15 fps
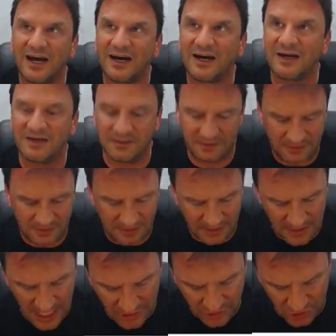I
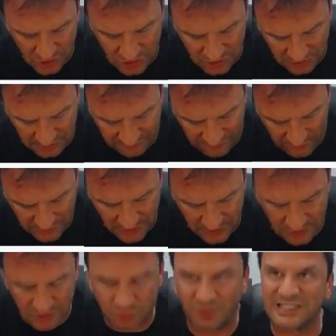just couldn't afford the
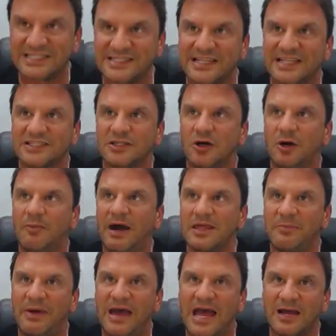20 cents to go buy
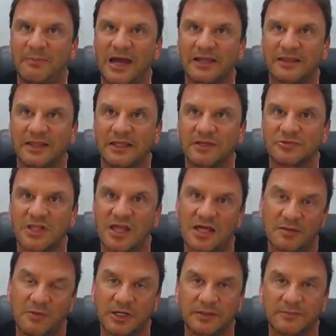the pack back then. It was a
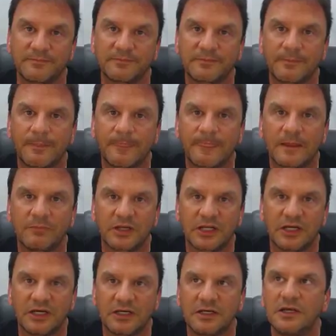lot of money.
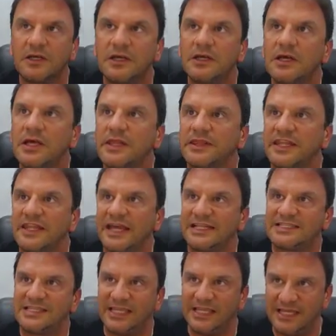But
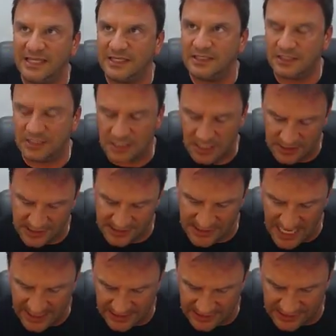the
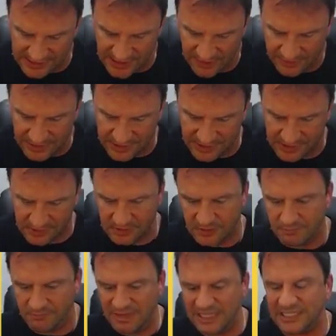second series,
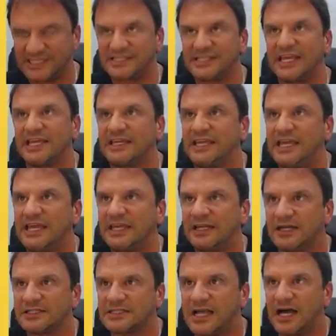Manny Sanguine
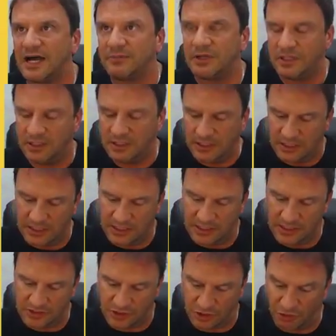on top,
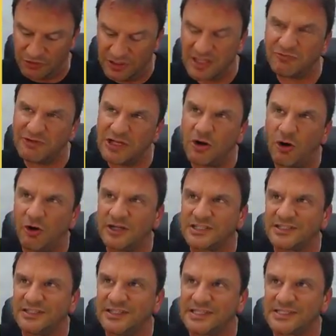is 33
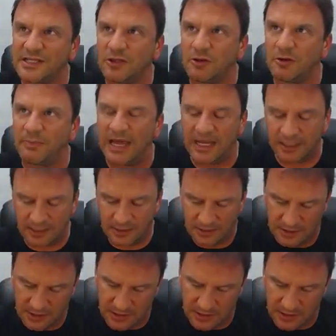cards in this cello pack.